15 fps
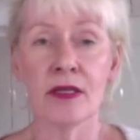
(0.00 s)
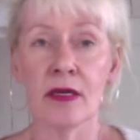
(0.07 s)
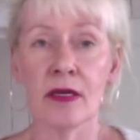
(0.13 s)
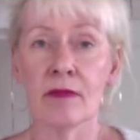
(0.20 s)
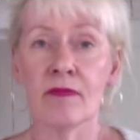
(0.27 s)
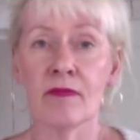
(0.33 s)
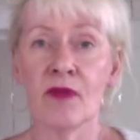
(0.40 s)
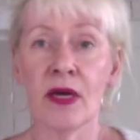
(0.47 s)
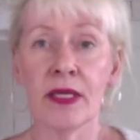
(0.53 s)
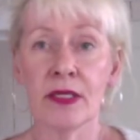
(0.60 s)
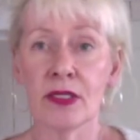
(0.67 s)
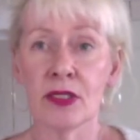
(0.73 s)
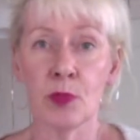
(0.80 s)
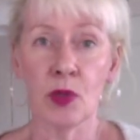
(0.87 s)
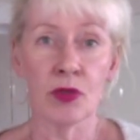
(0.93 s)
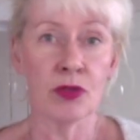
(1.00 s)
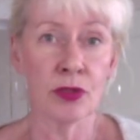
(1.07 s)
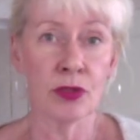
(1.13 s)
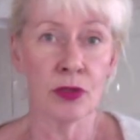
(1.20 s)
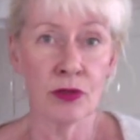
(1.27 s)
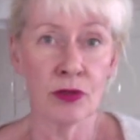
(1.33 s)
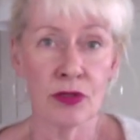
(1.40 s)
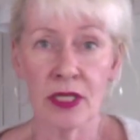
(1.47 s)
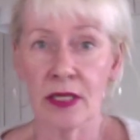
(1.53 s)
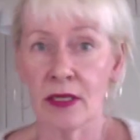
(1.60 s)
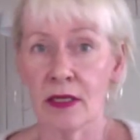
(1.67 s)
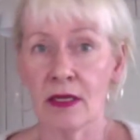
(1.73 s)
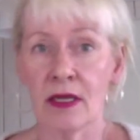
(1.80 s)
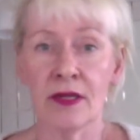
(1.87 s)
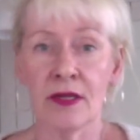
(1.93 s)
find sponsors and
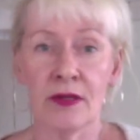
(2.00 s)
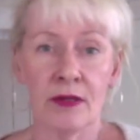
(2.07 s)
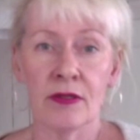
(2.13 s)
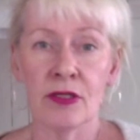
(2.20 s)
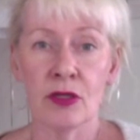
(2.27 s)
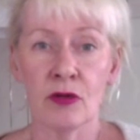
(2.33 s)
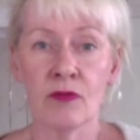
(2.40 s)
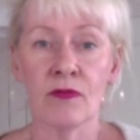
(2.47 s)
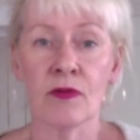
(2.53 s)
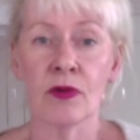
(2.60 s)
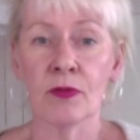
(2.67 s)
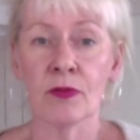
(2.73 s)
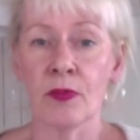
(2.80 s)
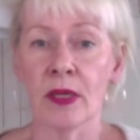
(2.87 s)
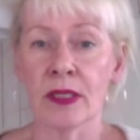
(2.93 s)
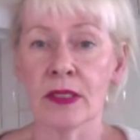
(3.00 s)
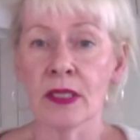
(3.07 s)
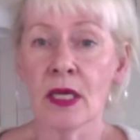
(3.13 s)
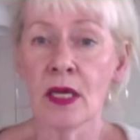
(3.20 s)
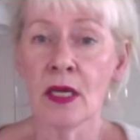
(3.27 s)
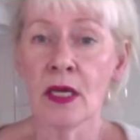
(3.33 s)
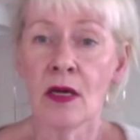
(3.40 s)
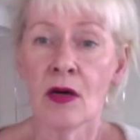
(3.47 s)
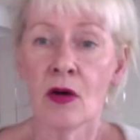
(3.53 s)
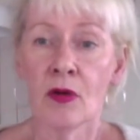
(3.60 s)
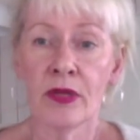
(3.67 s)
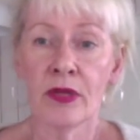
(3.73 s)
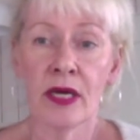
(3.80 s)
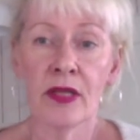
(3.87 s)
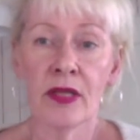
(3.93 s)
so forth. But on
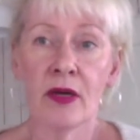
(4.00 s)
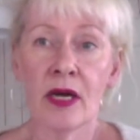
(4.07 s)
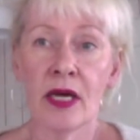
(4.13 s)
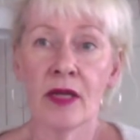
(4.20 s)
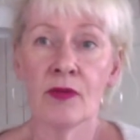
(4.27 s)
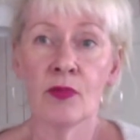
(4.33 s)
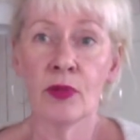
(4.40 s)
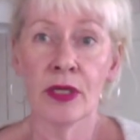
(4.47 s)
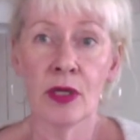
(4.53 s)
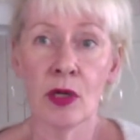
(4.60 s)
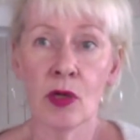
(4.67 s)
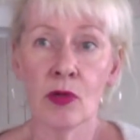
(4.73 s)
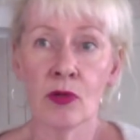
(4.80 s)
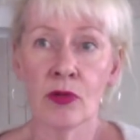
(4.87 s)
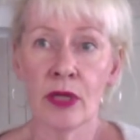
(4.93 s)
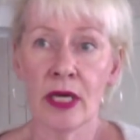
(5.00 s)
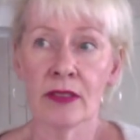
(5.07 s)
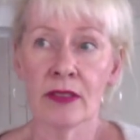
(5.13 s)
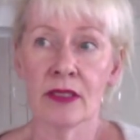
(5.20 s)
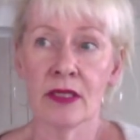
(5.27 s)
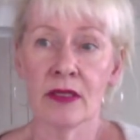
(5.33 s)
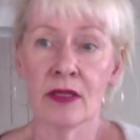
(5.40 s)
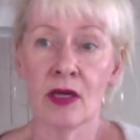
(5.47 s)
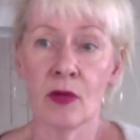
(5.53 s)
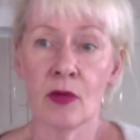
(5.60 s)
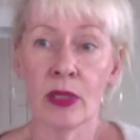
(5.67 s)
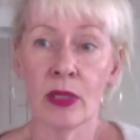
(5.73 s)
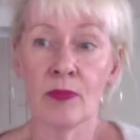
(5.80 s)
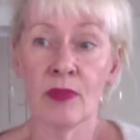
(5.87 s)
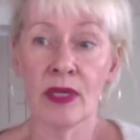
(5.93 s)
the other hand, we know that there
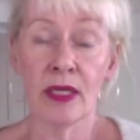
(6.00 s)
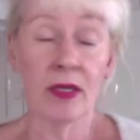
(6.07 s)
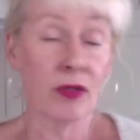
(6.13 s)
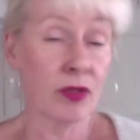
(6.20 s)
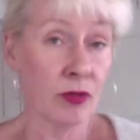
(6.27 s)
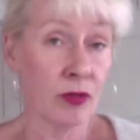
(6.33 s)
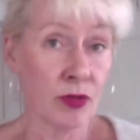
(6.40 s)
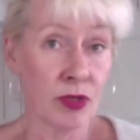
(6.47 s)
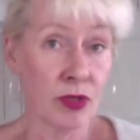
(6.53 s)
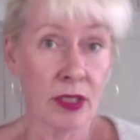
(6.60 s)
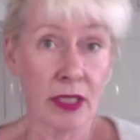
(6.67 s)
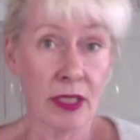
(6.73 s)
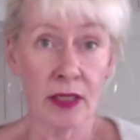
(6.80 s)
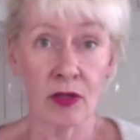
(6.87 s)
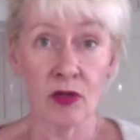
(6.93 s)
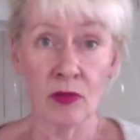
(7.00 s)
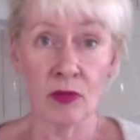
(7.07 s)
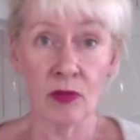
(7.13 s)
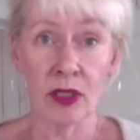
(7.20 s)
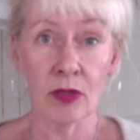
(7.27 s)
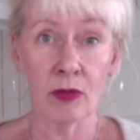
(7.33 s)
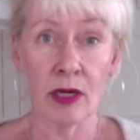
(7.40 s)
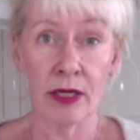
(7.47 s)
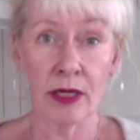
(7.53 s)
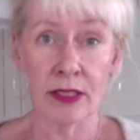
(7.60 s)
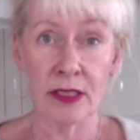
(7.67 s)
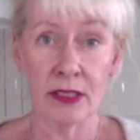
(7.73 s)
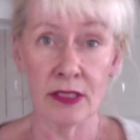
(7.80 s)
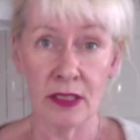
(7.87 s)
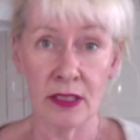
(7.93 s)
will be a huge economic
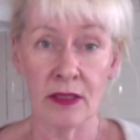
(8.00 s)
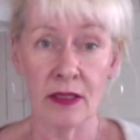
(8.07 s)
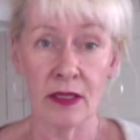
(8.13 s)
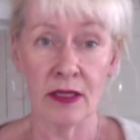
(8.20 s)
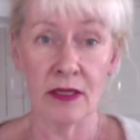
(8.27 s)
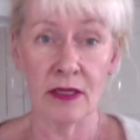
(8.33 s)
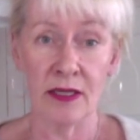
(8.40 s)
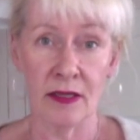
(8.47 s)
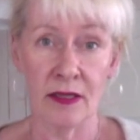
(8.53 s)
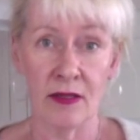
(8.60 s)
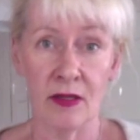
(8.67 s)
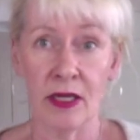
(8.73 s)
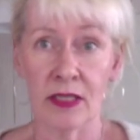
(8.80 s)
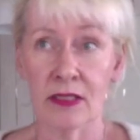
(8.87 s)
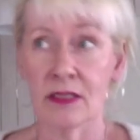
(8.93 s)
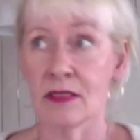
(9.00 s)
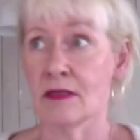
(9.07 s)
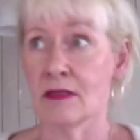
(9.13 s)
crisis in the next